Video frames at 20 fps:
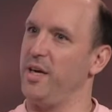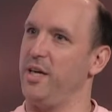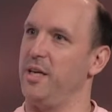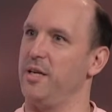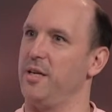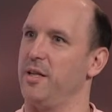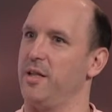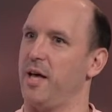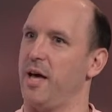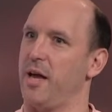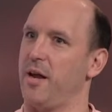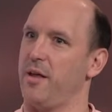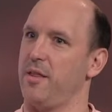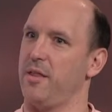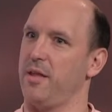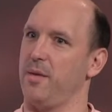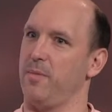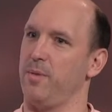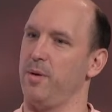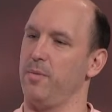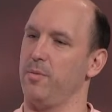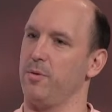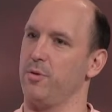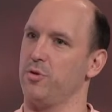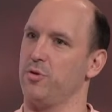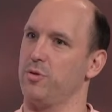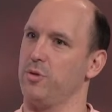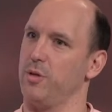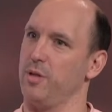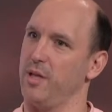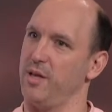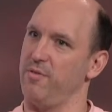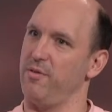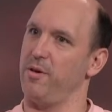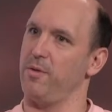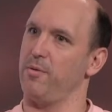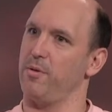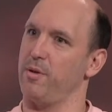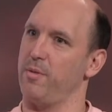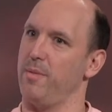into that? I think people
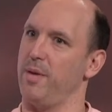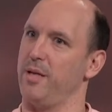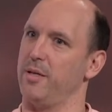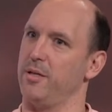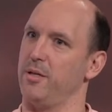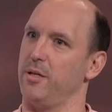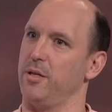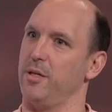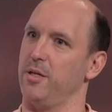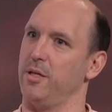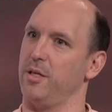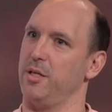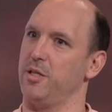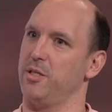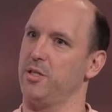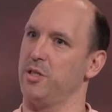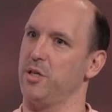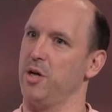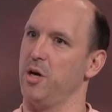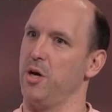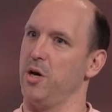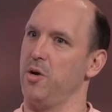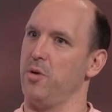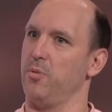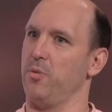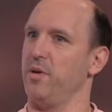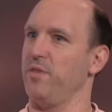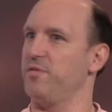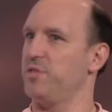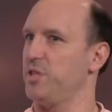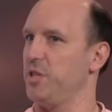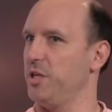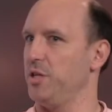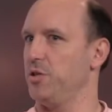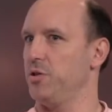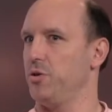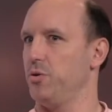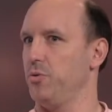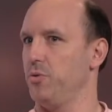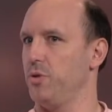living with a mental illness, we've seen
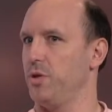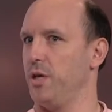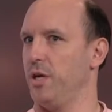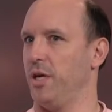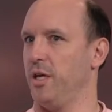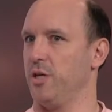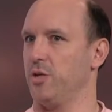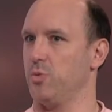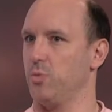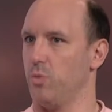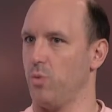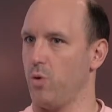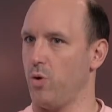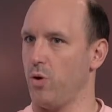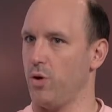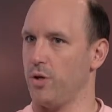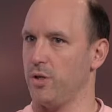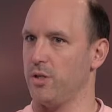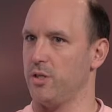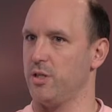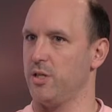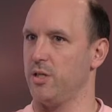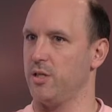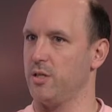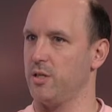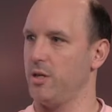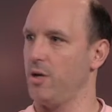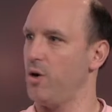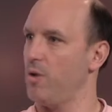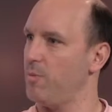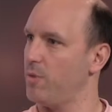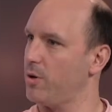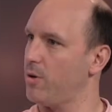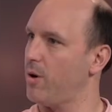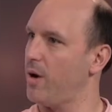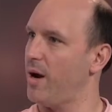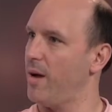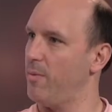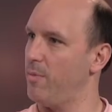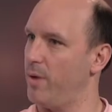two things. One, since the
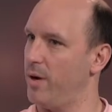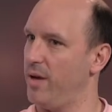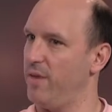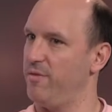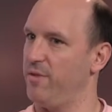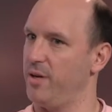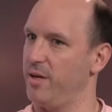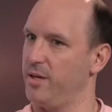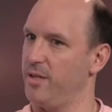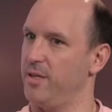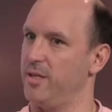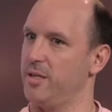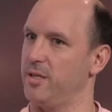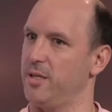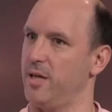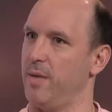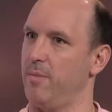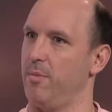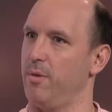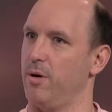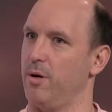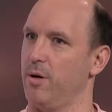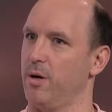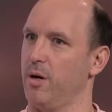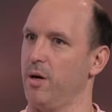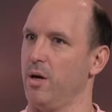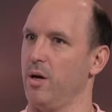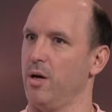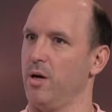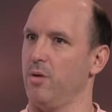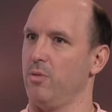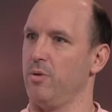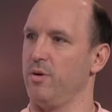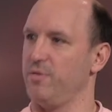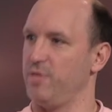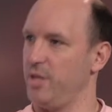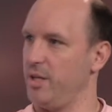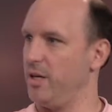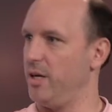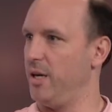Omicron wave hit in December,
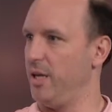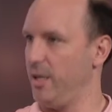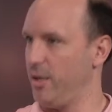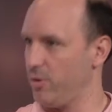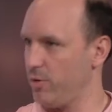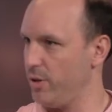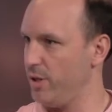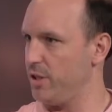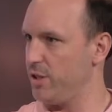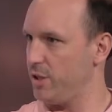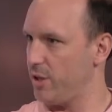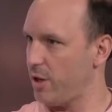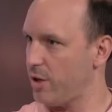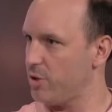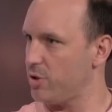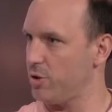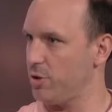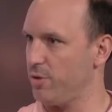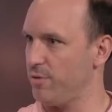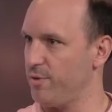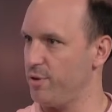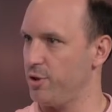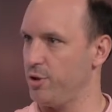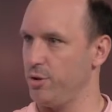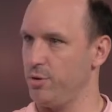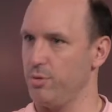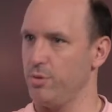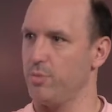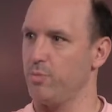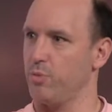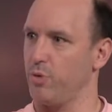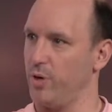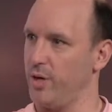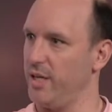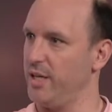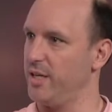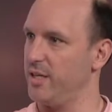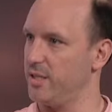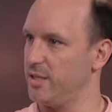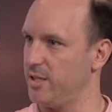we've seen an increase in our service use
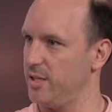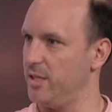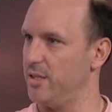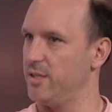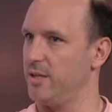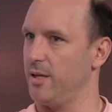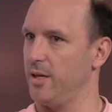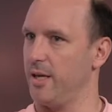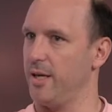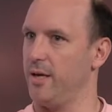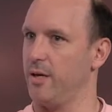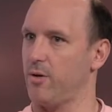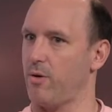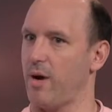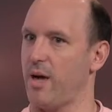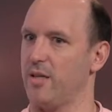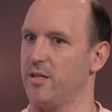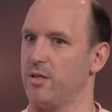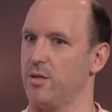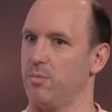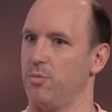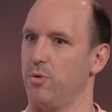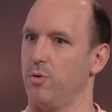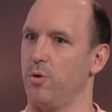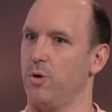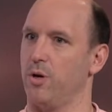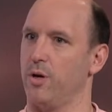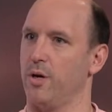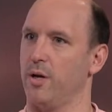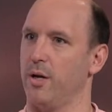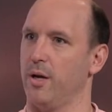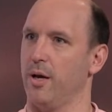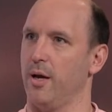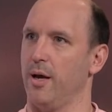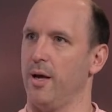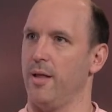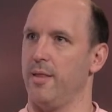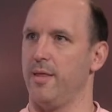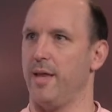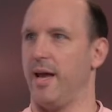pretty consistently across the board
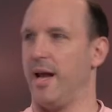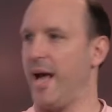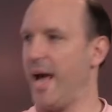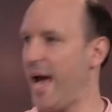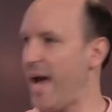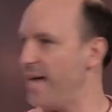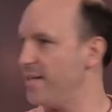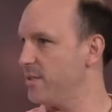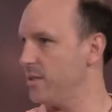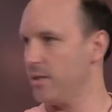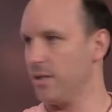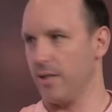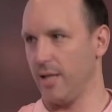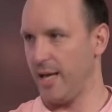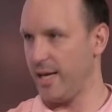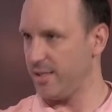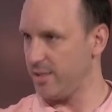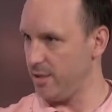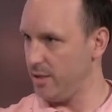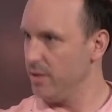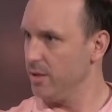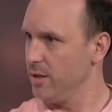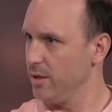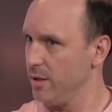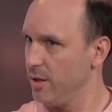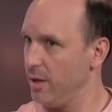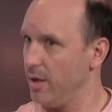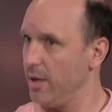that hasn't lessened.